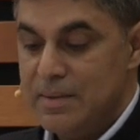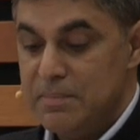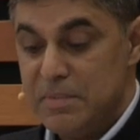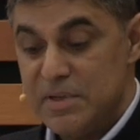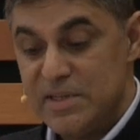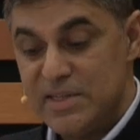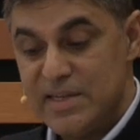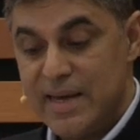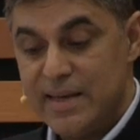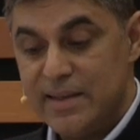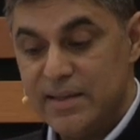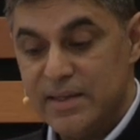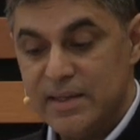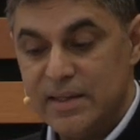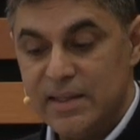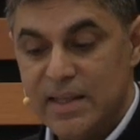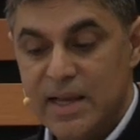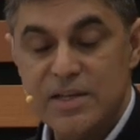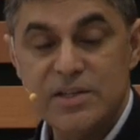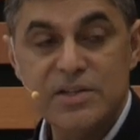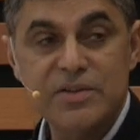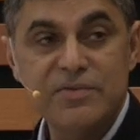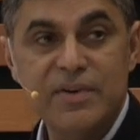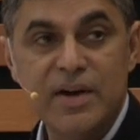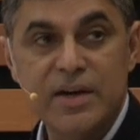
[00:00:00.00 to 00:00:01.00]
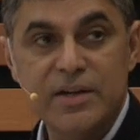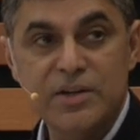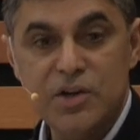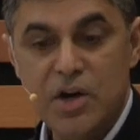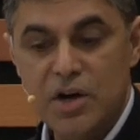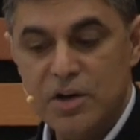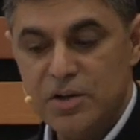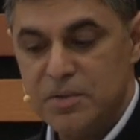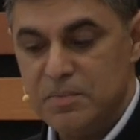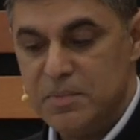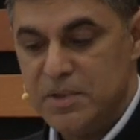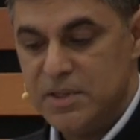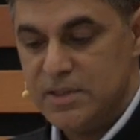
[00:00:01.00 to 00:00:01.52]
mishandling classified
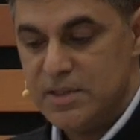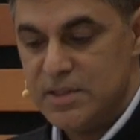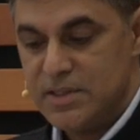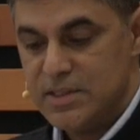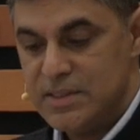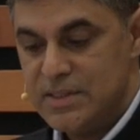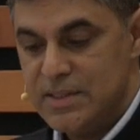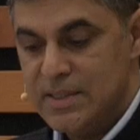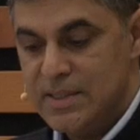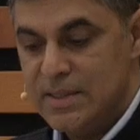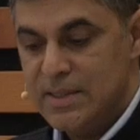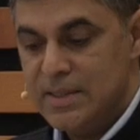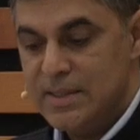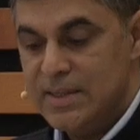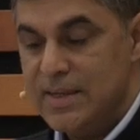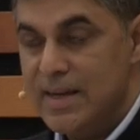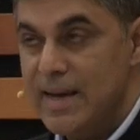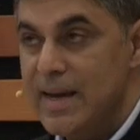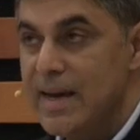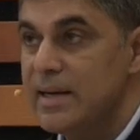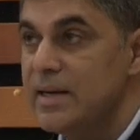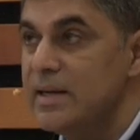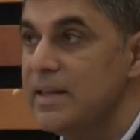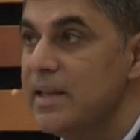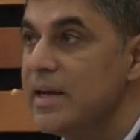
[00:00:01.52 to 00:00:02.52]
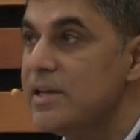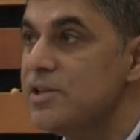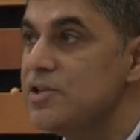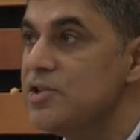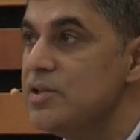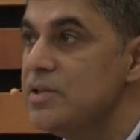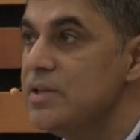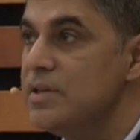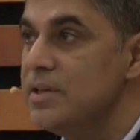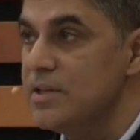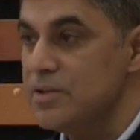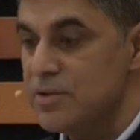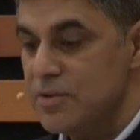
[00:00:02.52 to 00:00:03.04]
documents, and
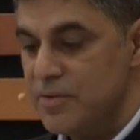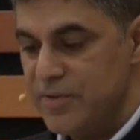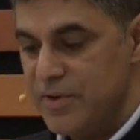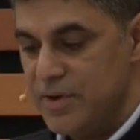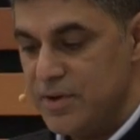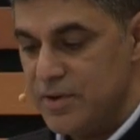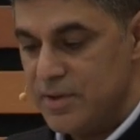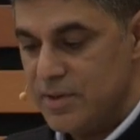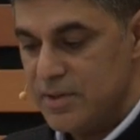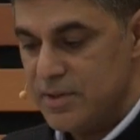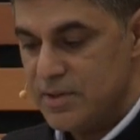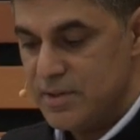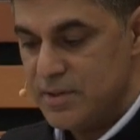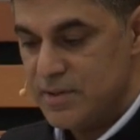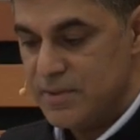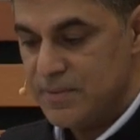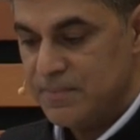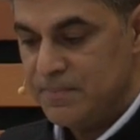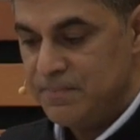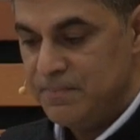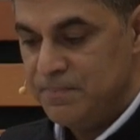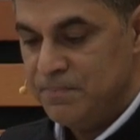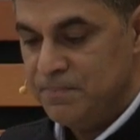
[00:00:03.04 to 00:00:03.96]
election interference.